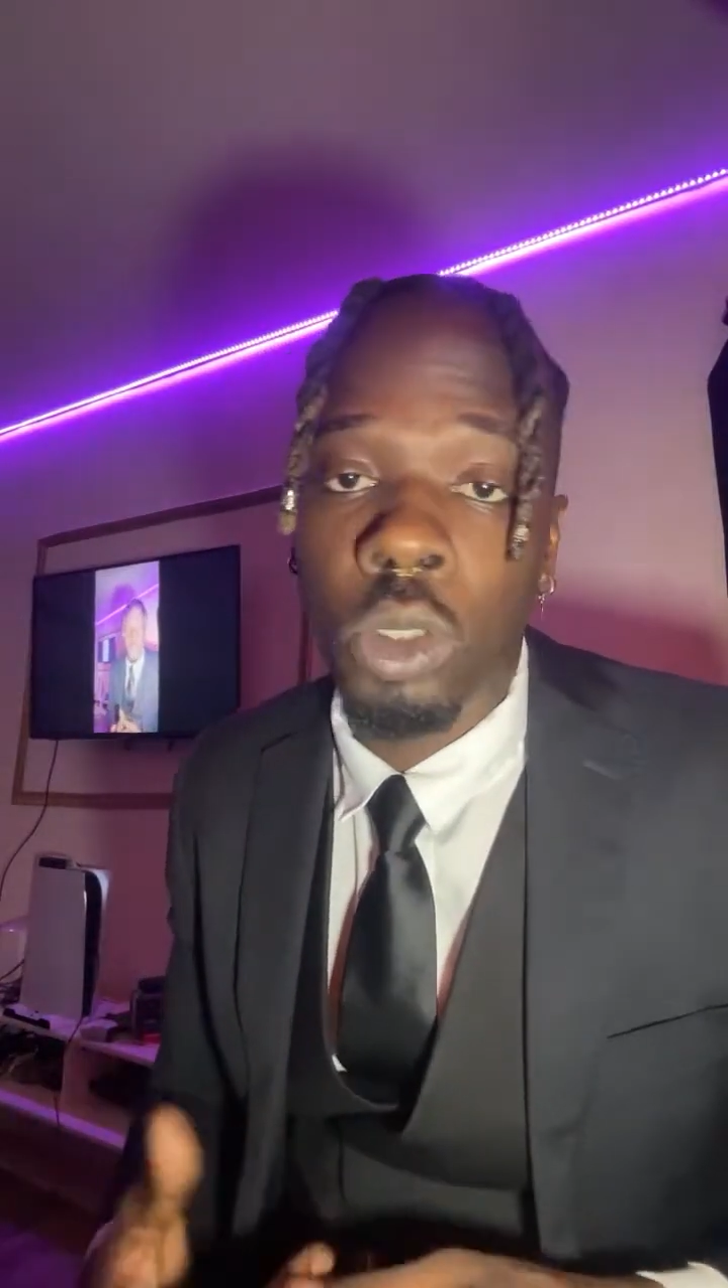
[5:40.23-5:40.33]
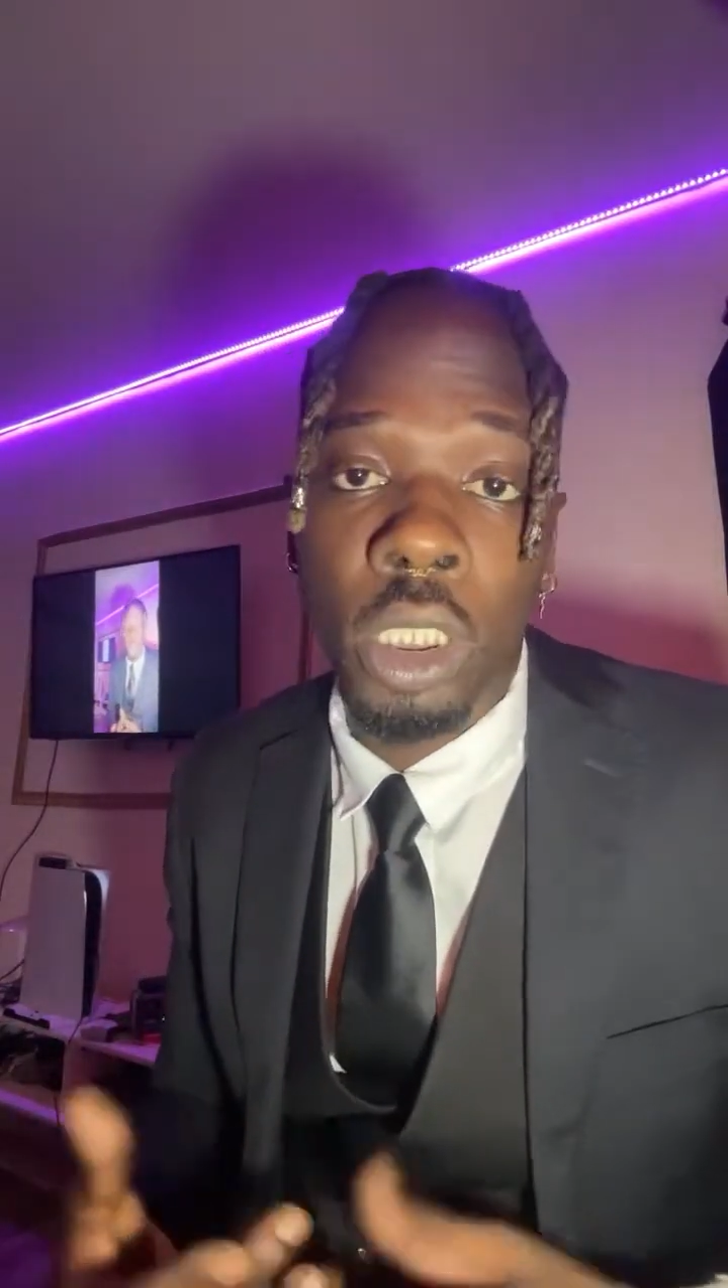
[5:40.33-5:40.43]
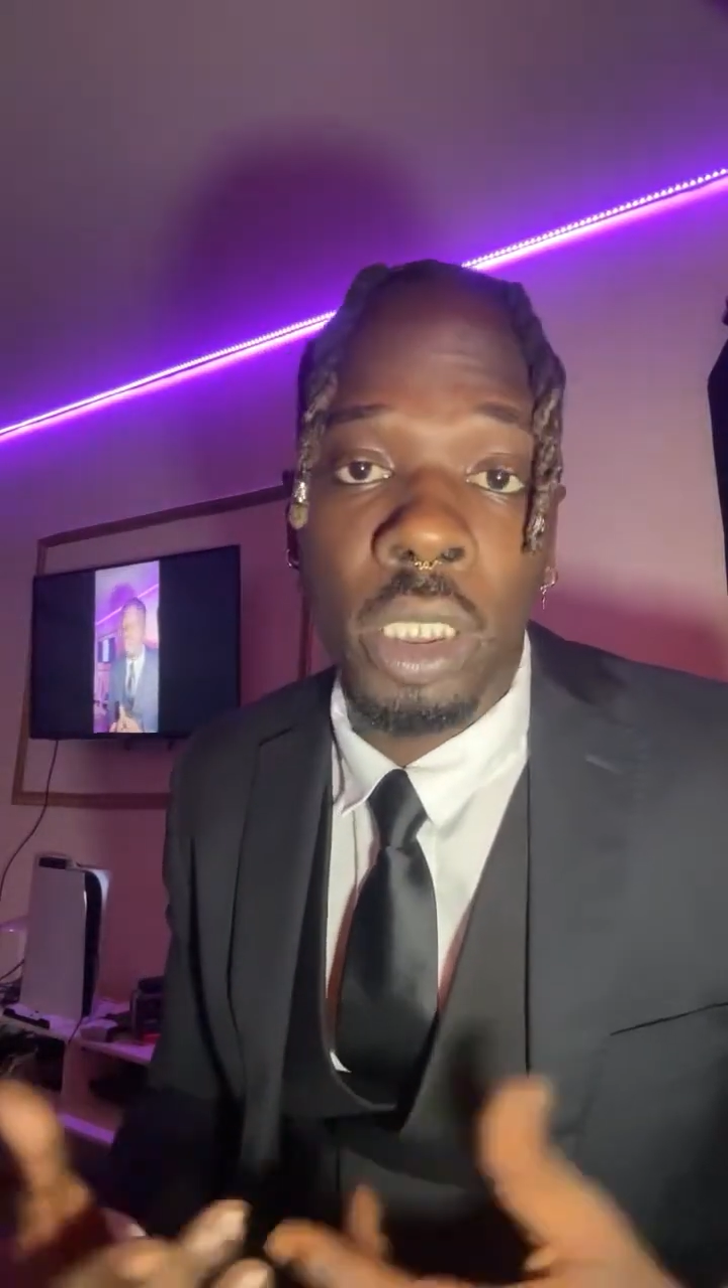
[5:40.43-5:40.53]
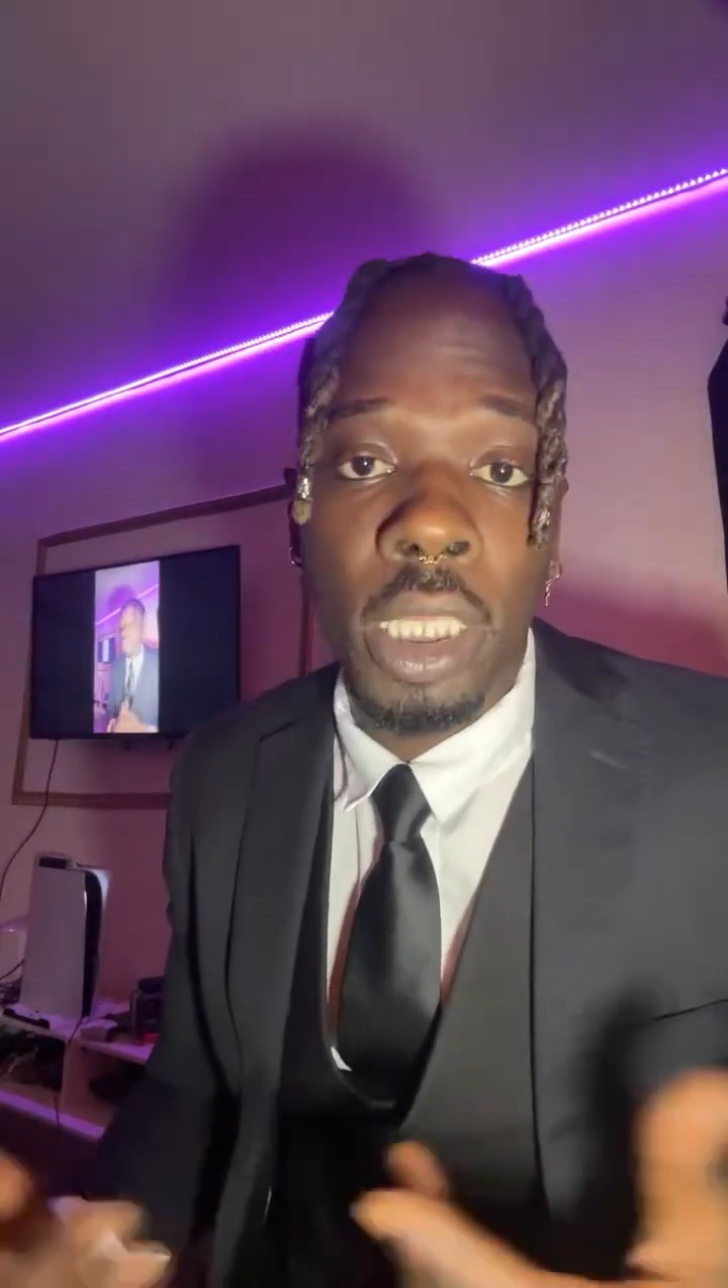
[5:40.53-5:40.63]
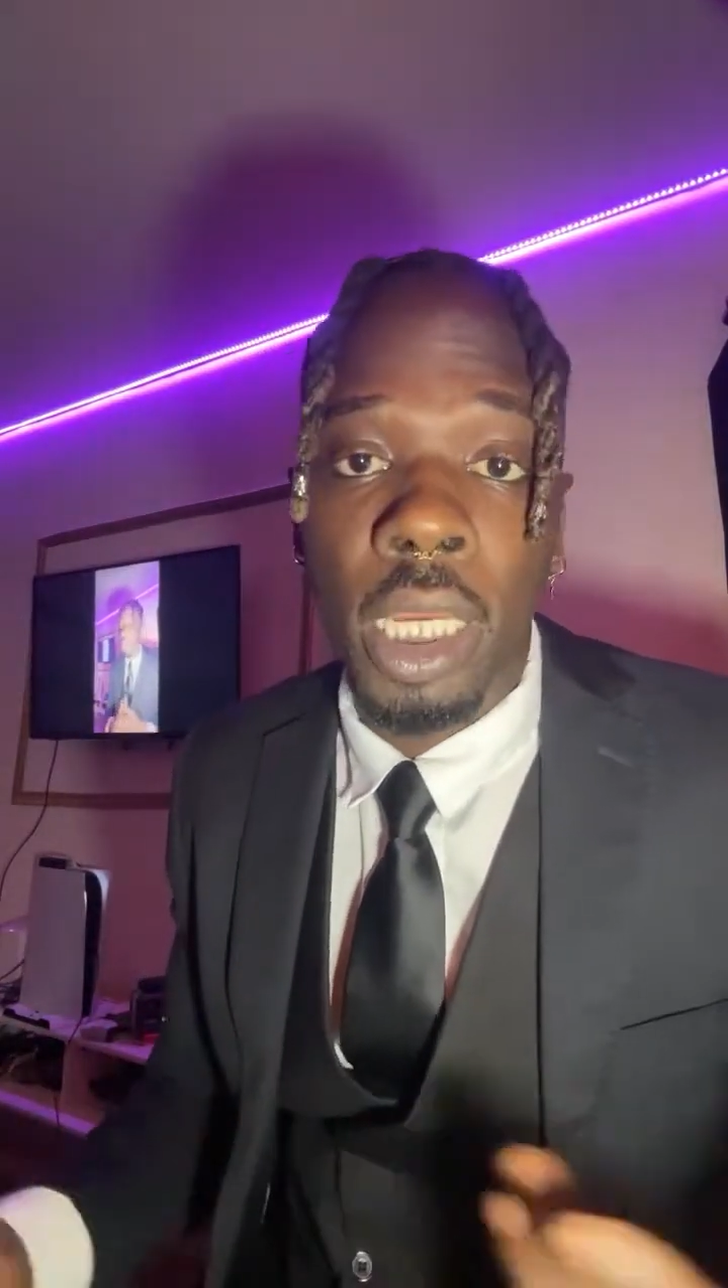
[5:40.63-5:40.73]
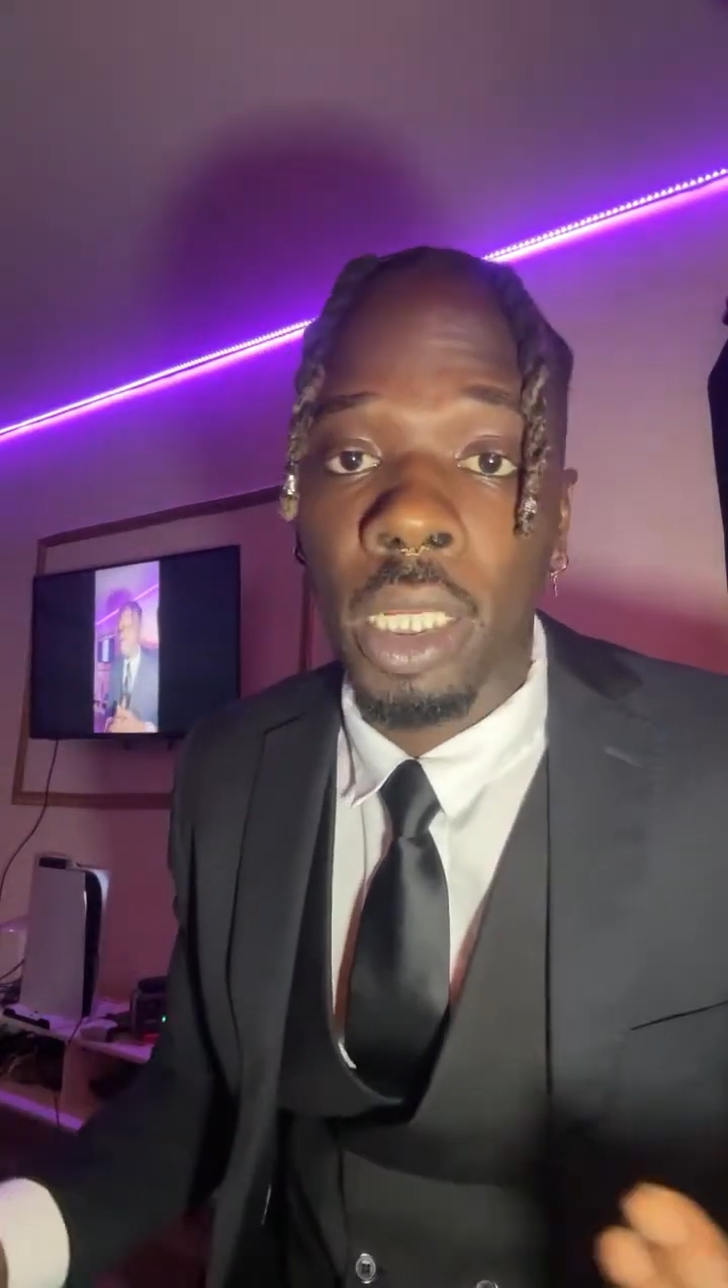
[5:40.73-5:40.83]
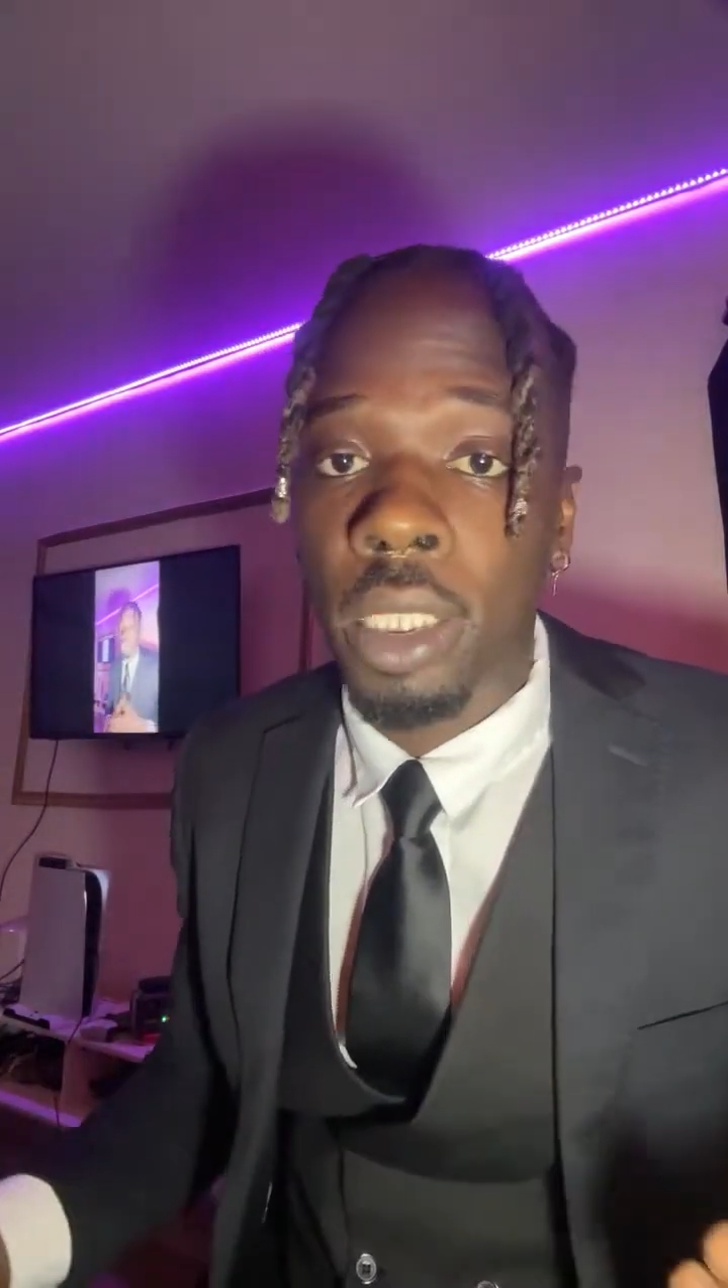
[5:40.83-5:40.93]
you're just taking